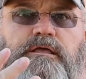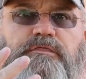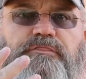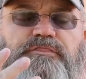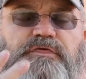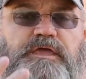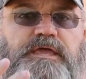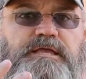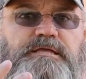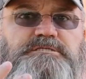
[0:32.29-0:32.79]

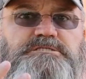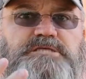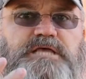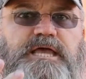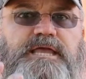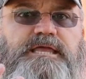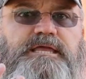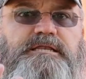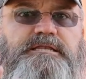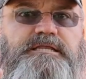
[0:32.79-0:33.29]
things
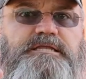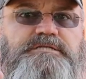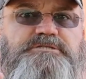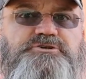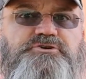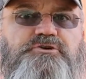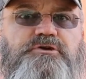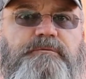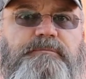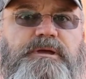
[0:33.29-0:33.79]
that can
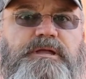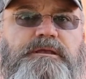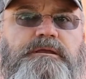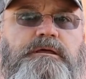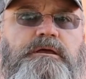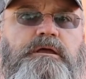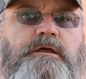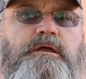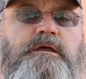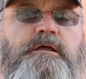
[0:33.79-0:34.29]
determine
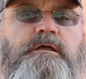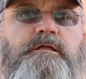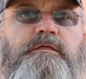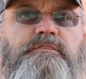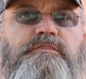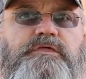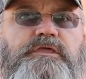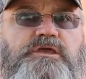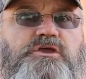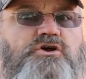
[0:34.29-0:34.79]

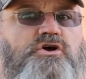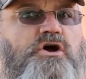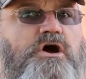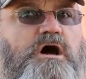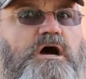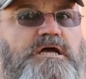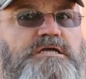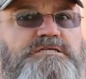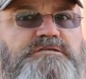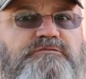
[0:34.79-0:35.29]
the
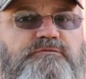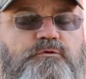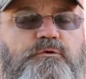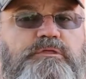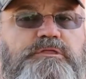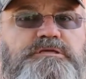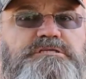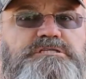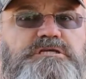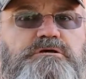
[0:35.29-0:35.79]
cost for
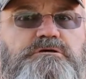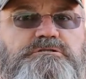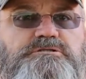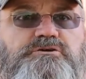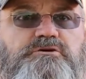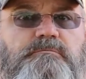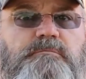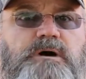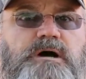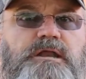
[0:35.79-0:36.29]
the
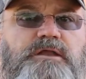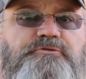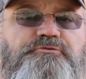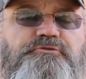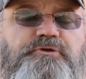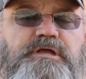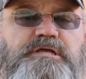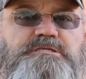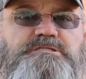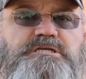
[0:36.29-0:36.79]
CO2
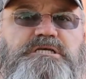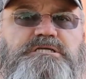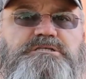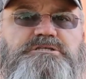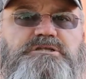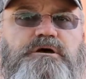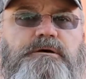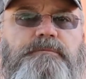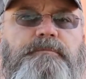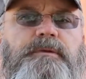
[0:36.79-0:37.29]
monitoring
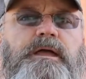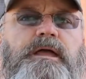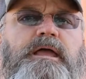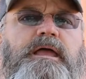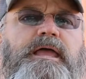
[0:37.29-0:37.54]
system,